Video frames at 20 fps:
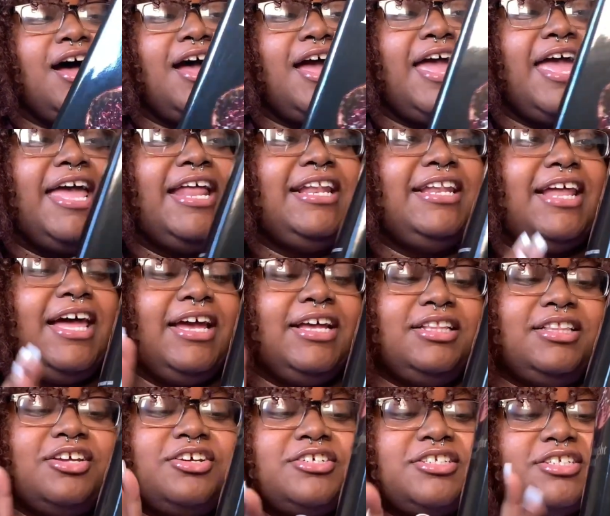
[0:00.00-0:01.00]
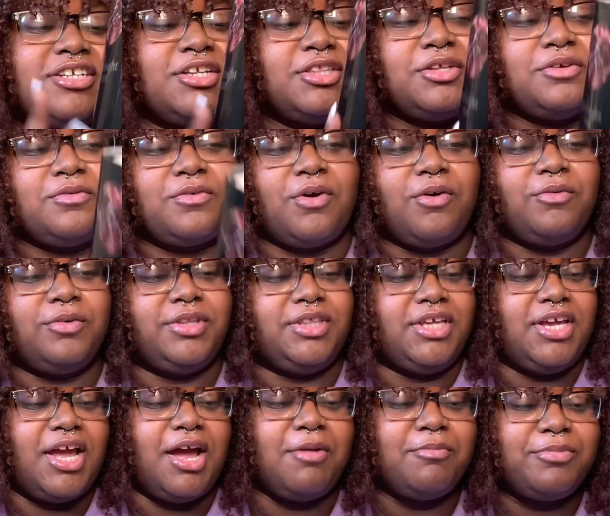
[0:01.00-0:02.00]
It, like, there's nothing wrong with
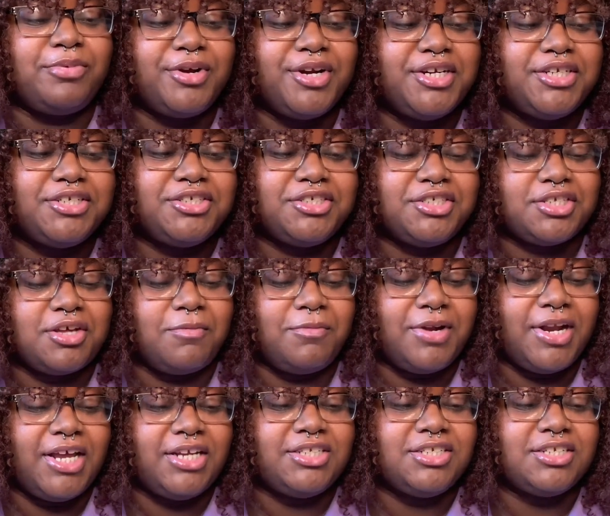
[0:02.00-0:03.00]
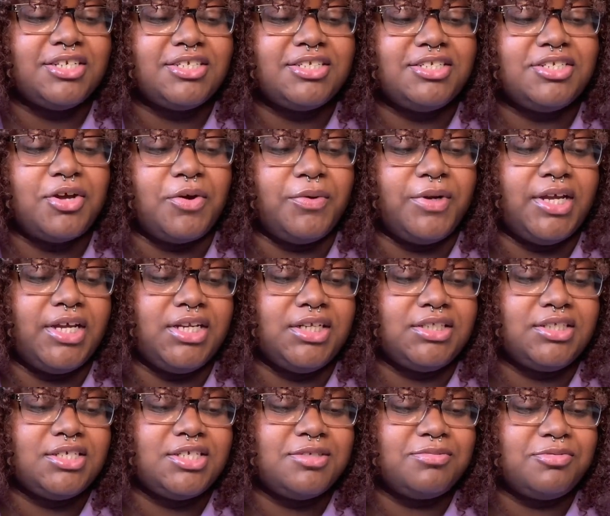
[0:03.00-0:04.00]
it. I'm pretty sure someone had just
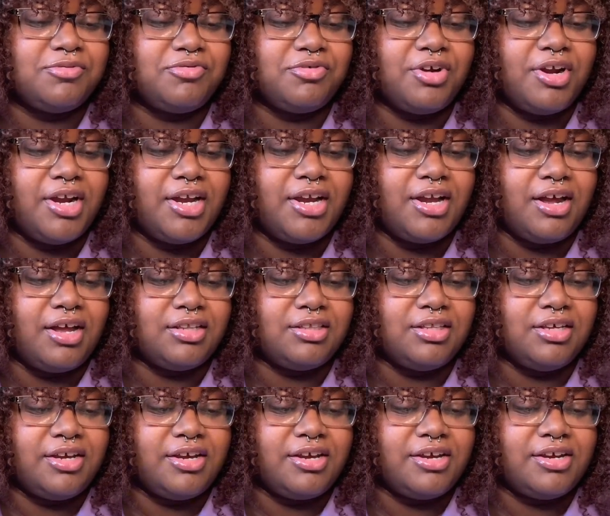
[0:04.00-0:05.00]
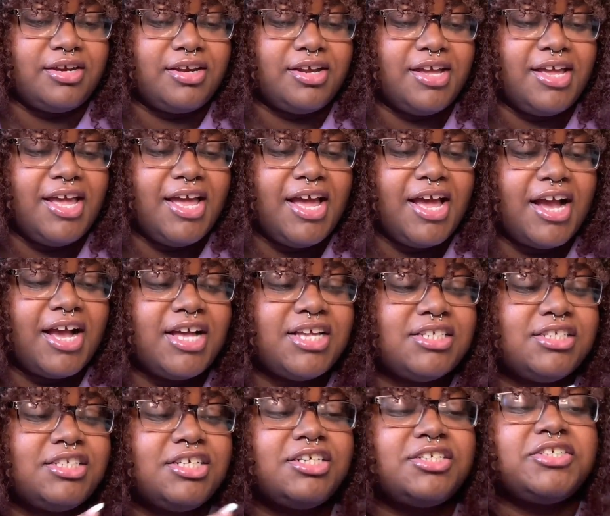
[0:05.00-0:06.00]
donated this before I got there,
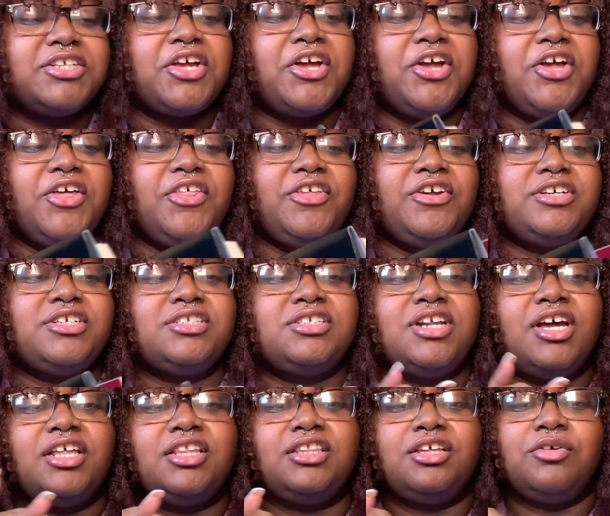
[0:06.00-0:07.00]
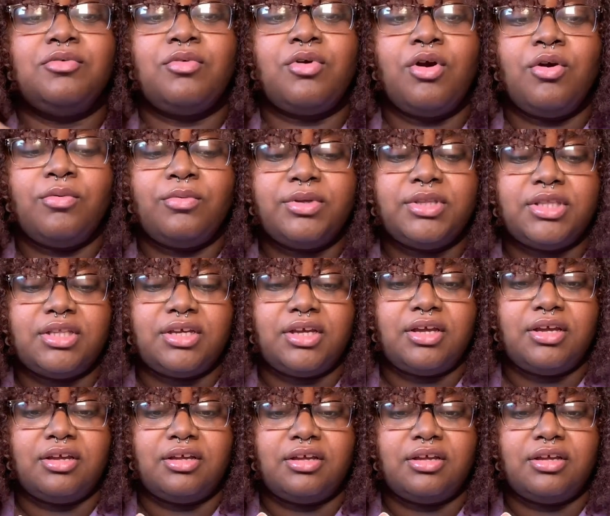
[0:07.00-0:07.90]
because there's nothing wrong with it.